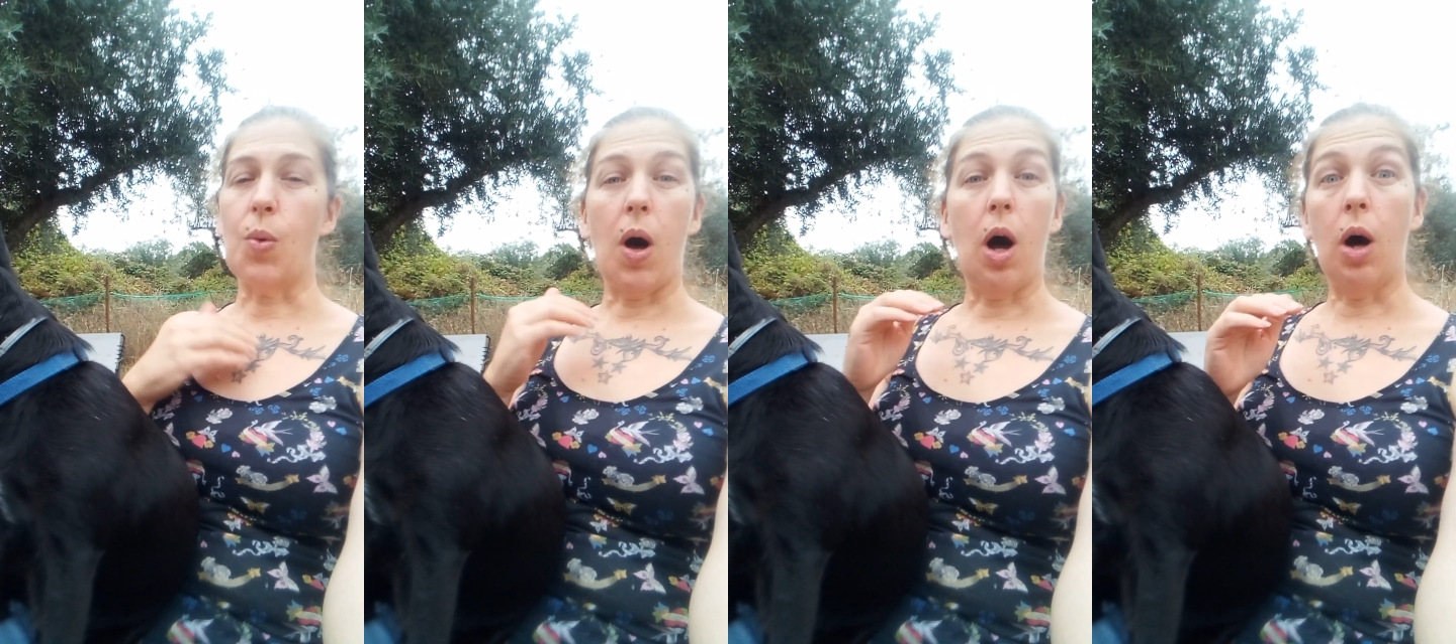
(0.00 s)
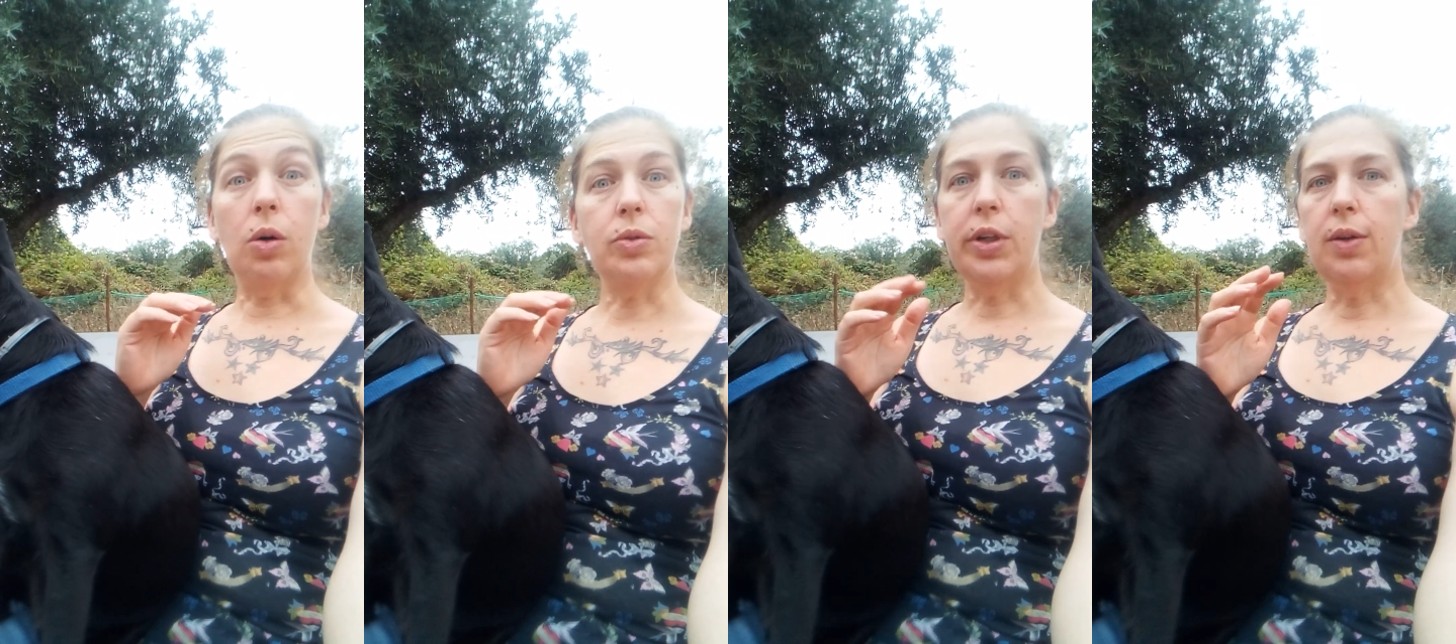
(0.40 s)
a
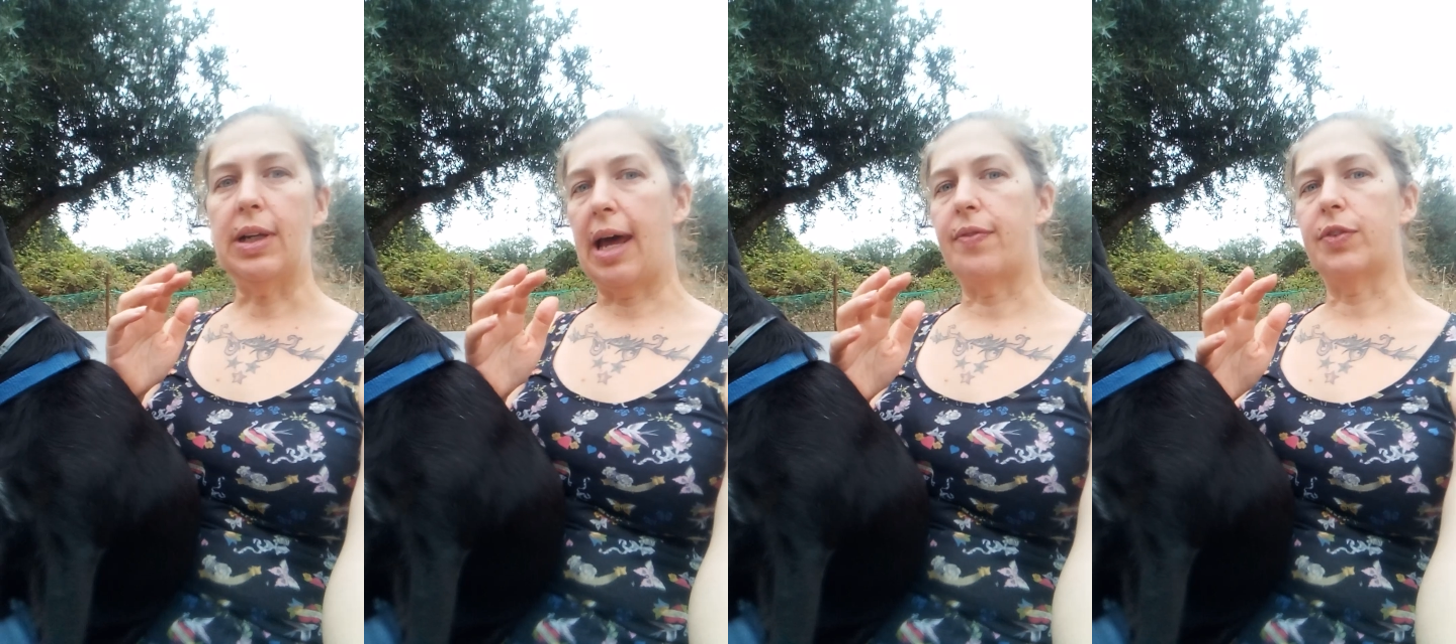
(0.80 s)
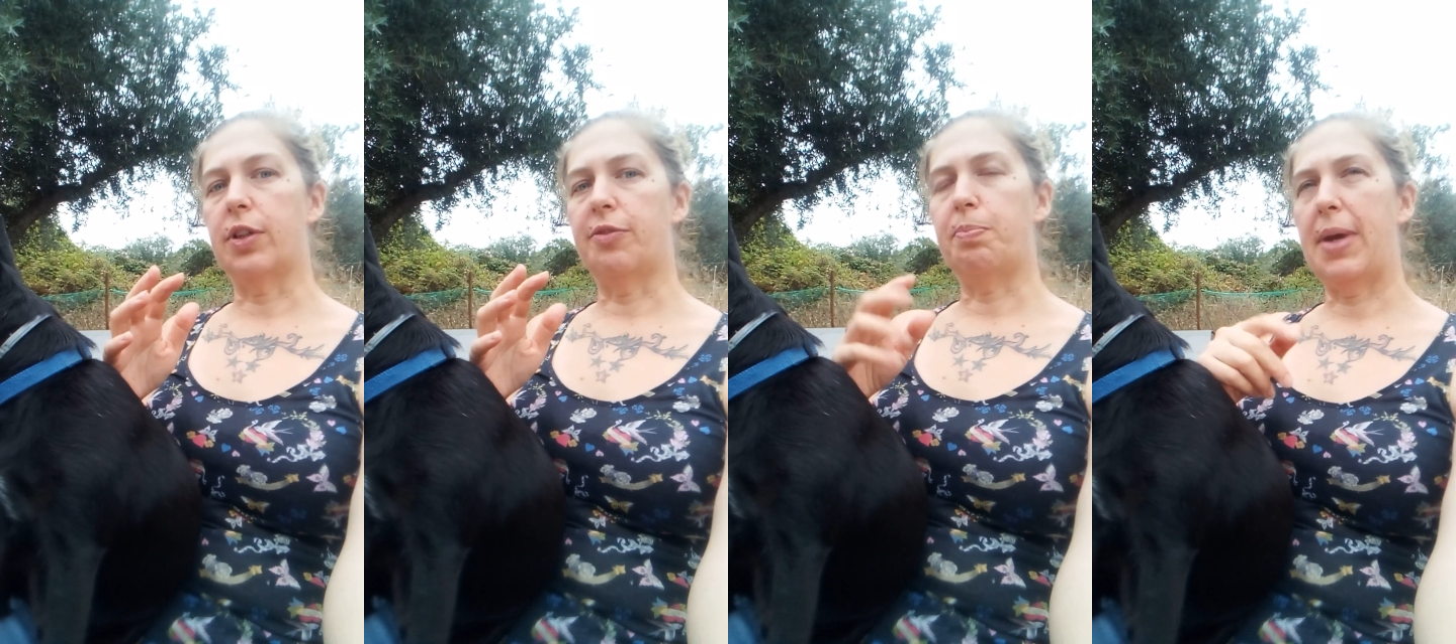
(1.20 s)
whole new level
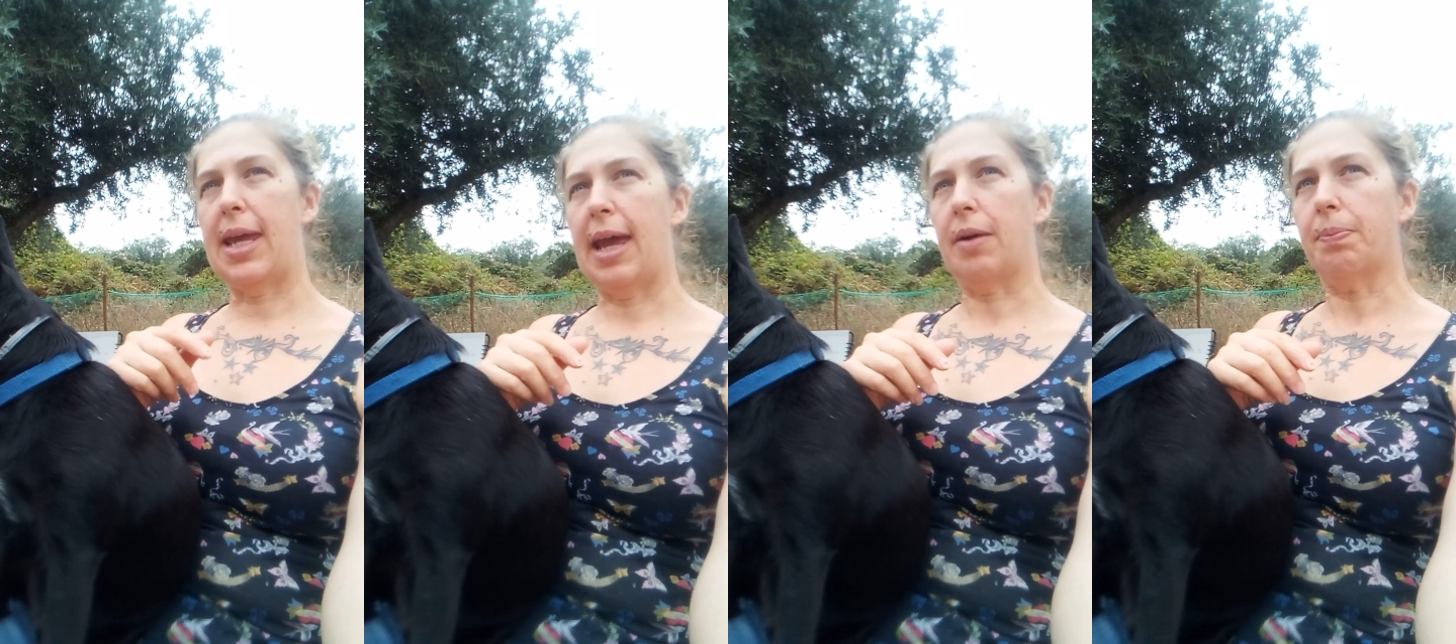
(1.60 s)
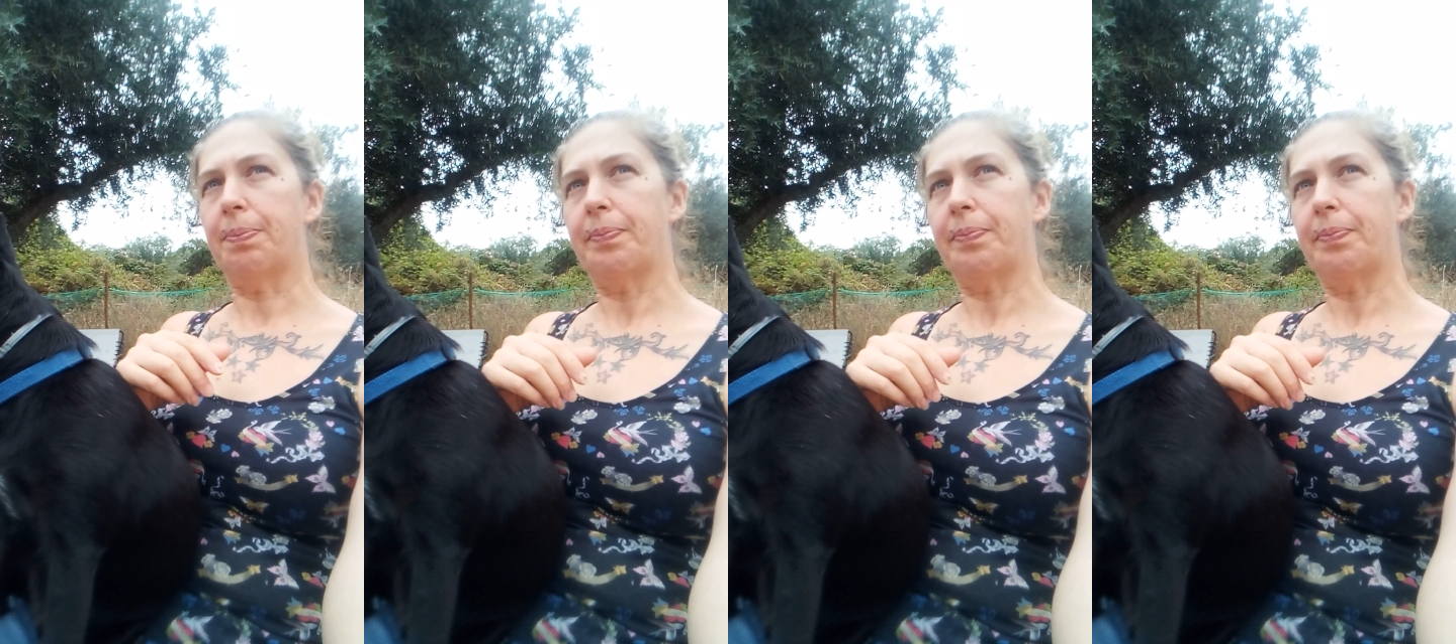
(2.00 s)
of being,